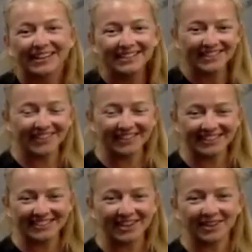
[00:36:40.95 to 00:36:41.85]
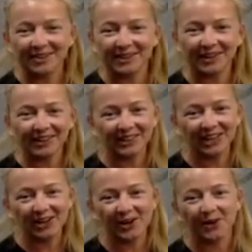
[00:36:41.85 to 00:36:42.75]
So let's start with our
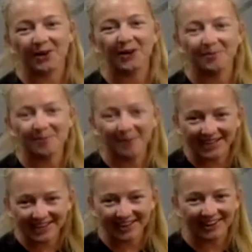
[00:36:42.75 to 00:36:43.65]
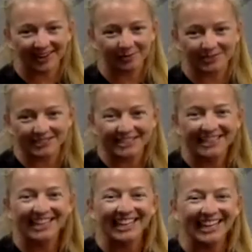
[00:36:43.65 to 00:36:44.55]
low bunny hops.
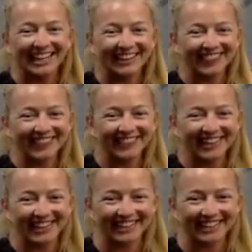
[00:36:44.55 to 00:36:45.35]
In 3,